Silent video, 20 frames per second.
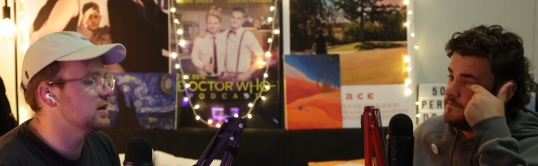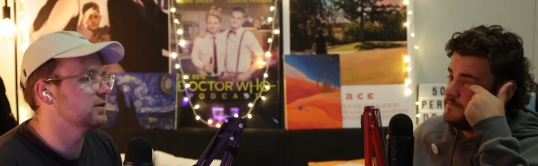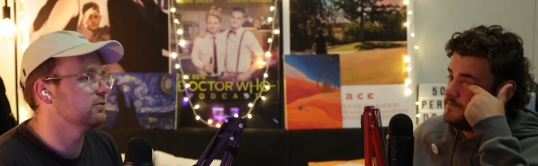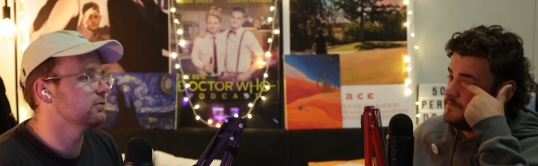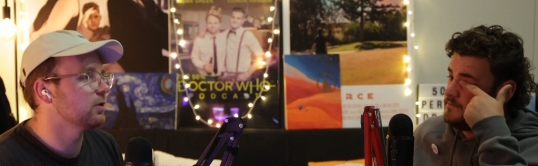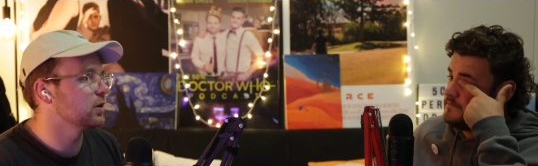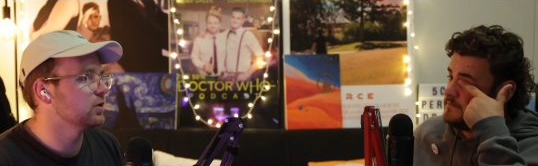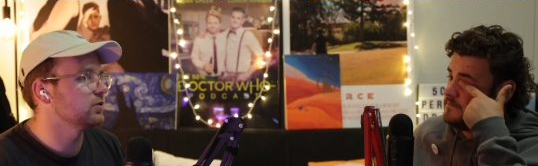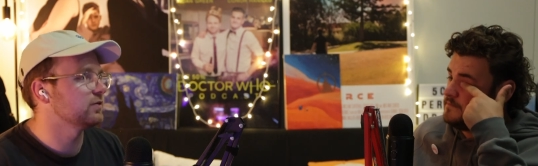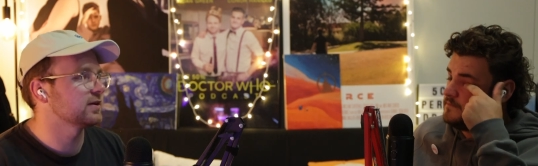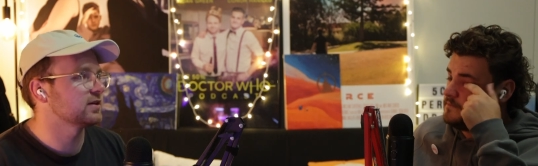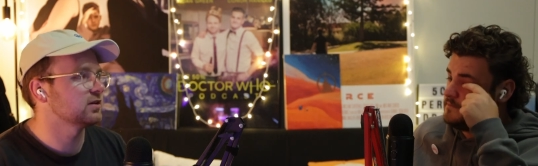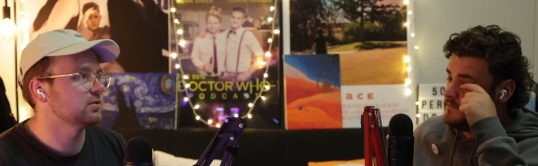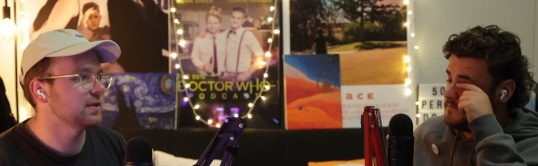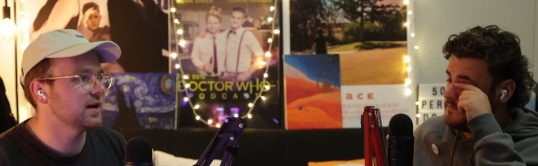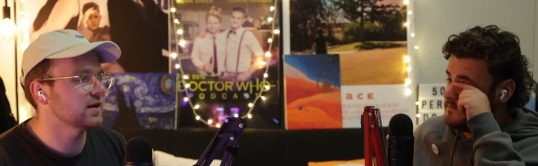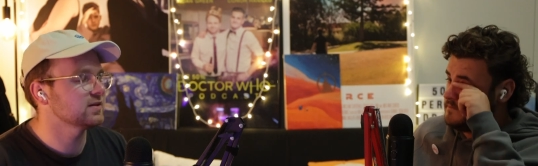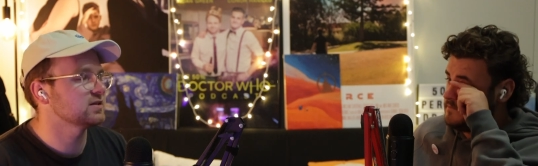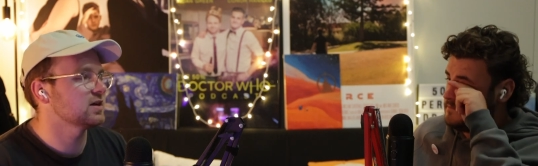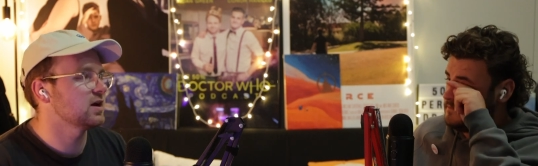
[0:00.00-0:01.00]
Speaker 1: Time. He wrote and directed
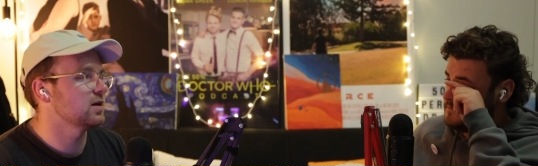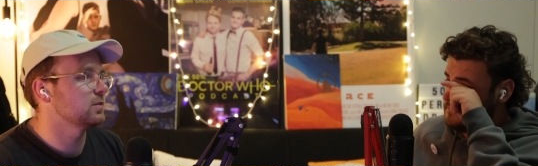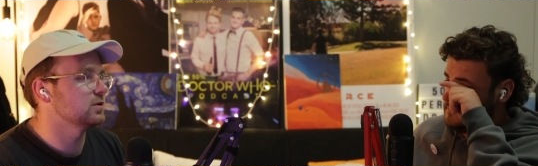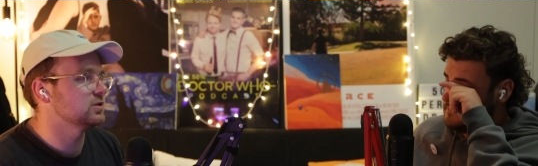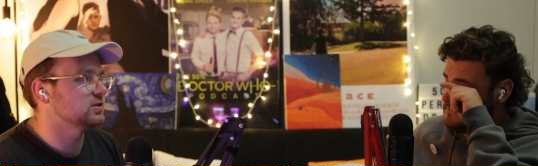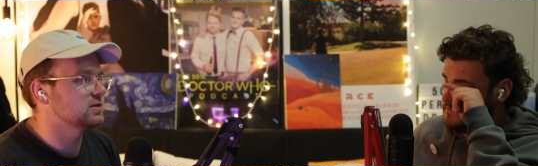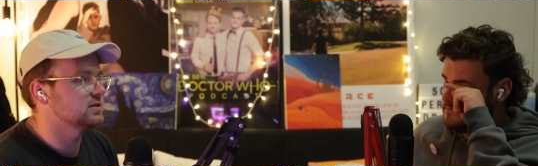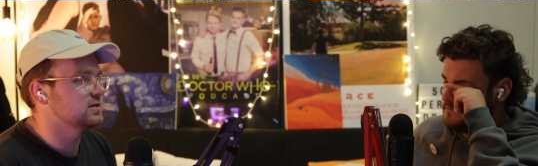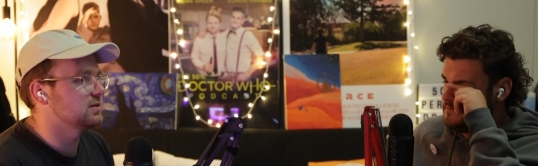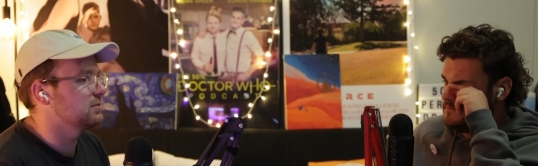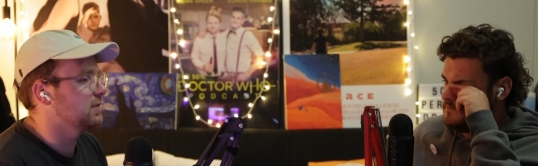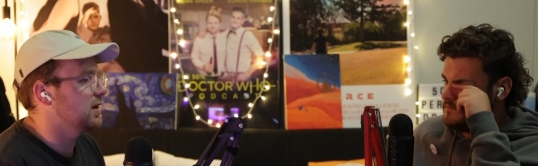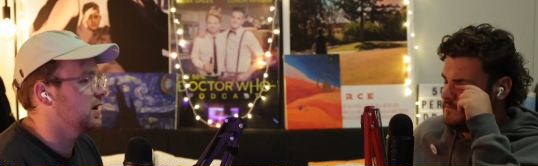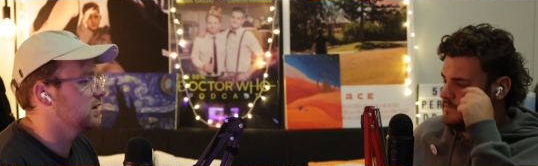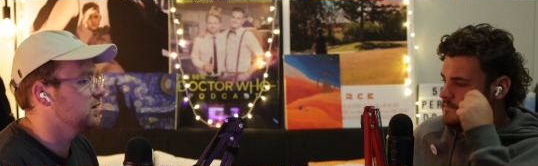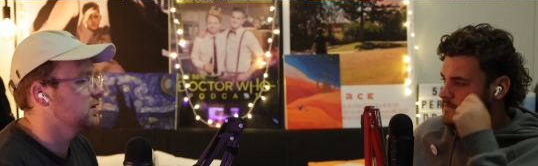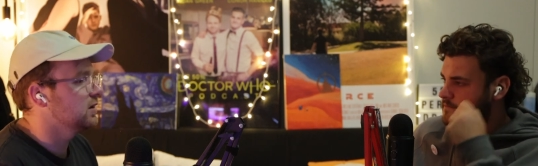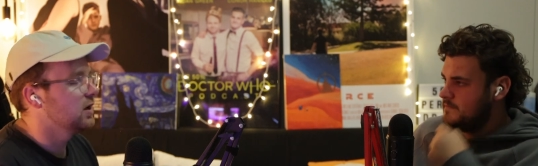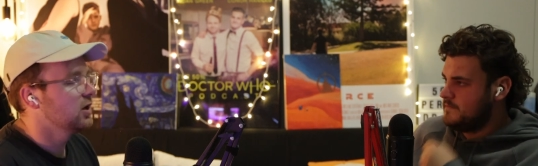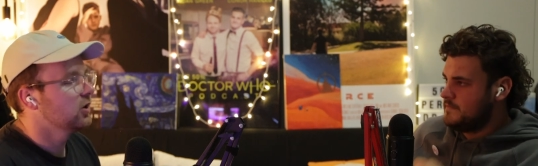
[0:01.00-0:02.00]
About Time, which is in
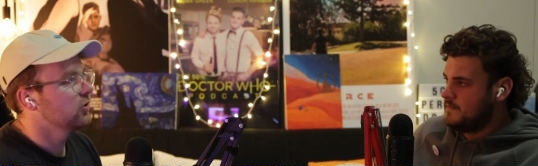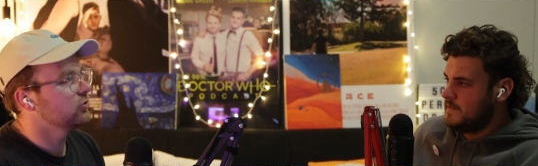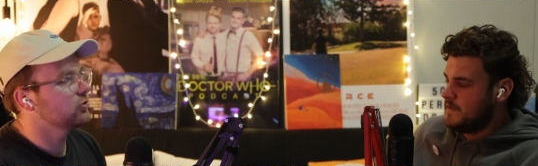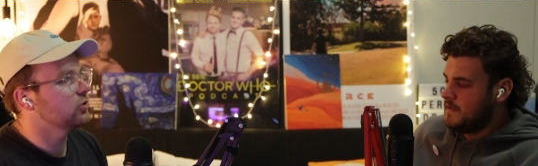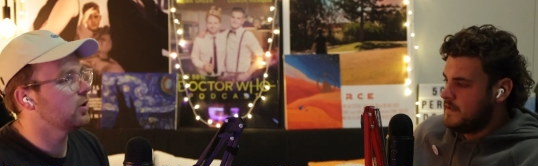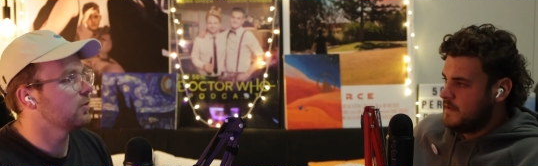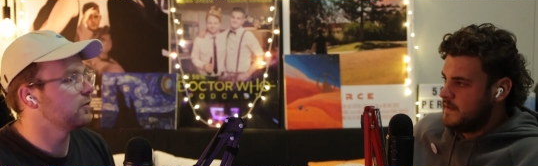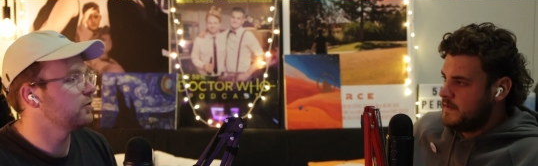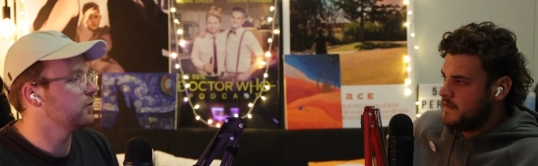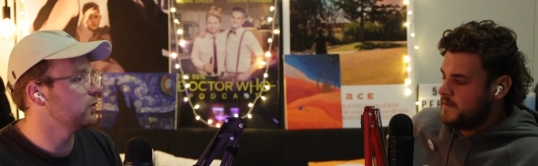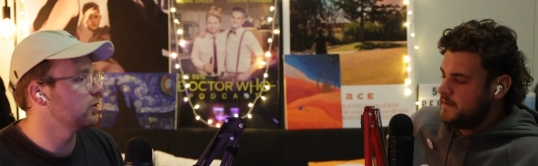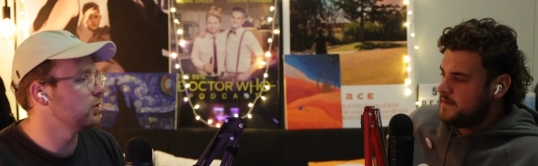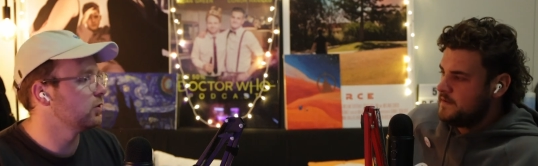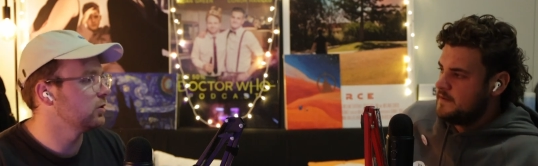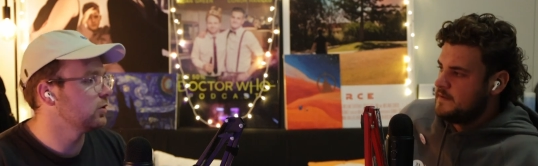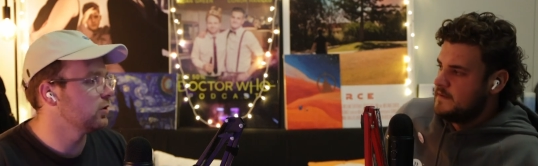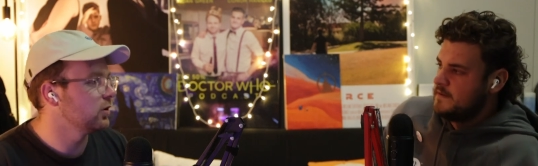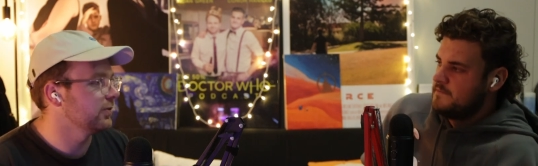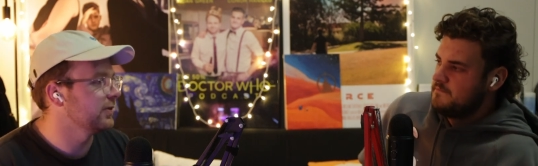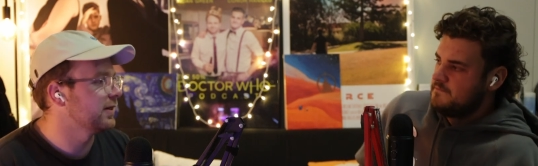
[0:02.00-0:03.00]
my top
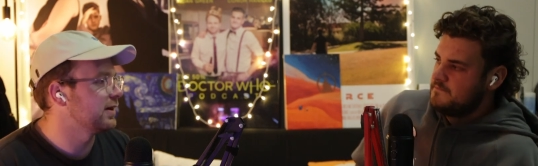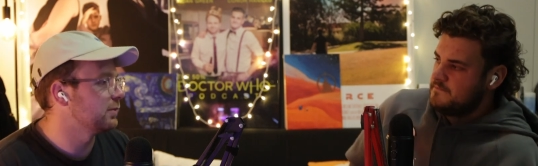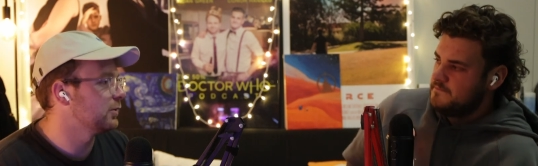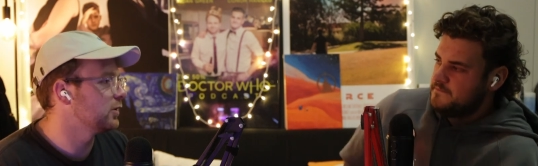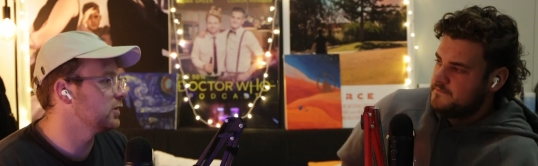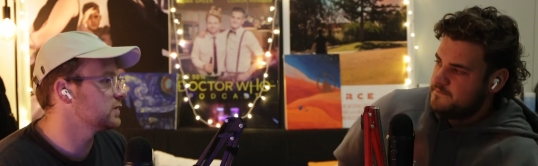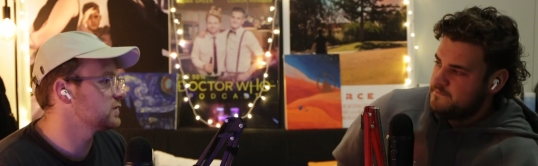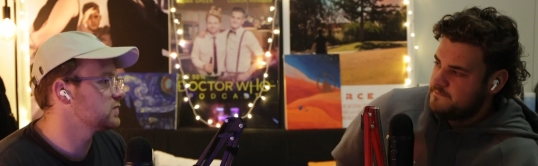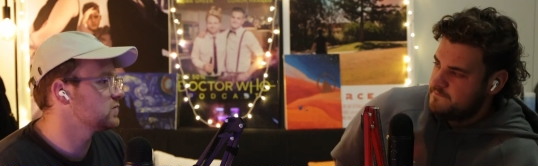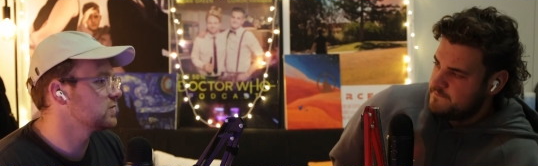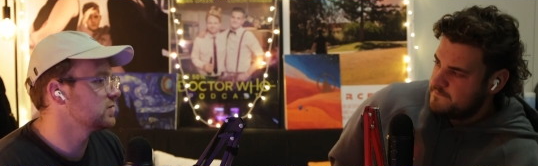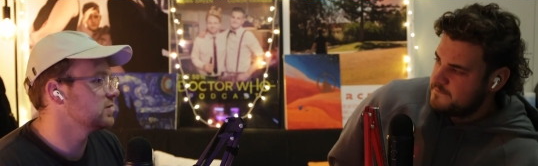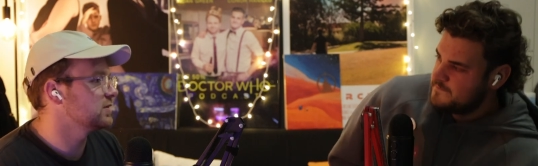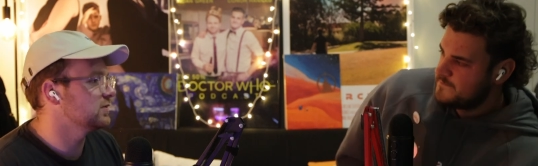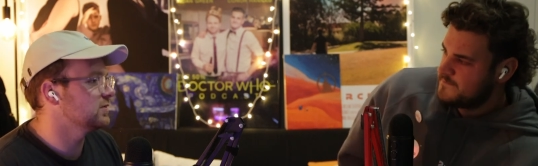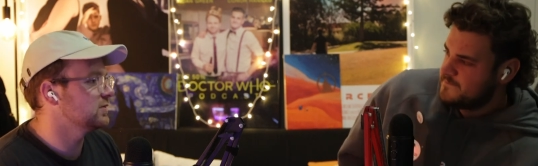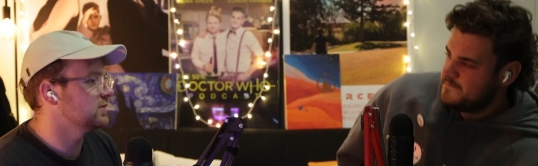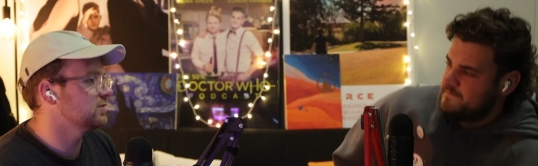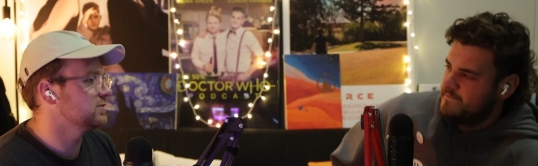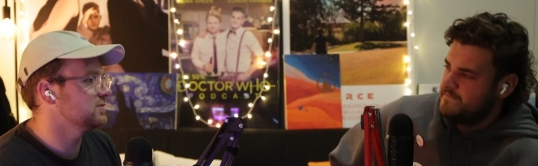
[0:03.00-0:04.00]
four on Letterboxd.
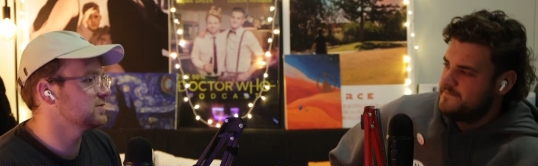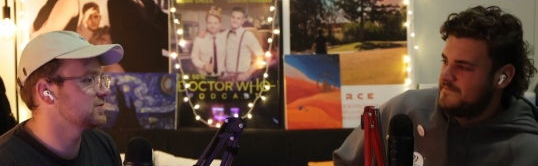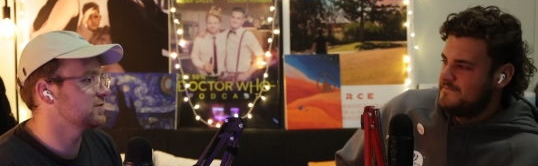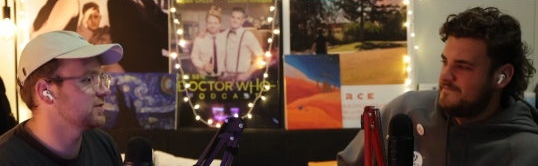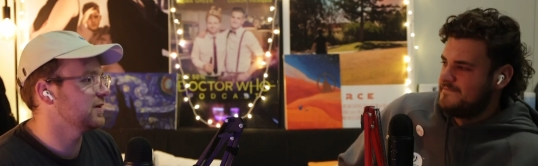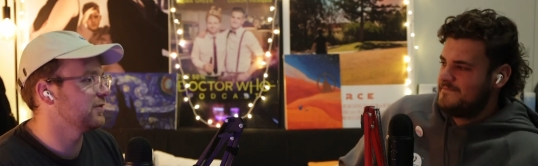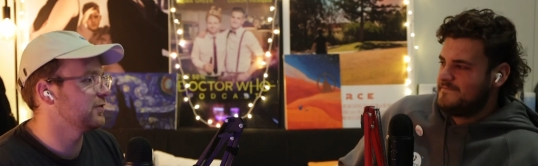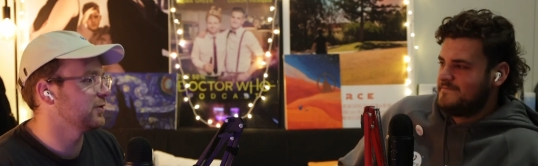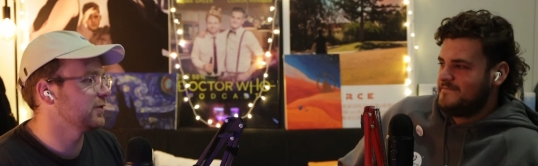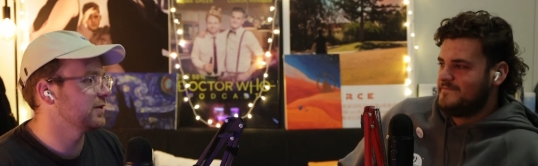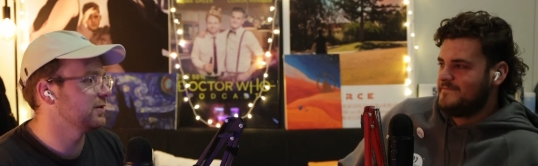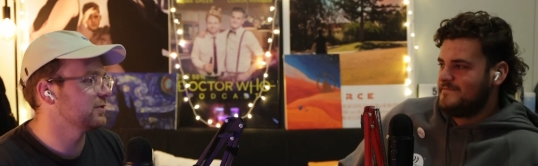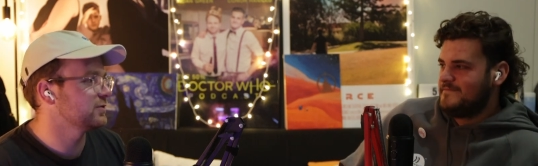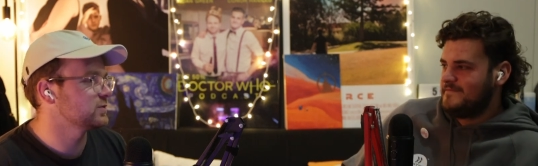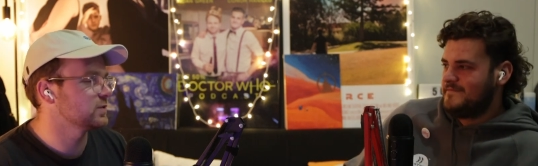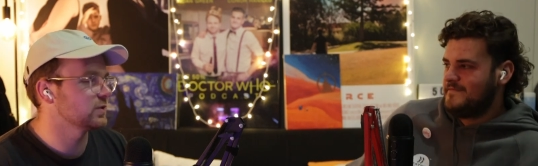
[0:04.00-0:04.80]
Just for everyone that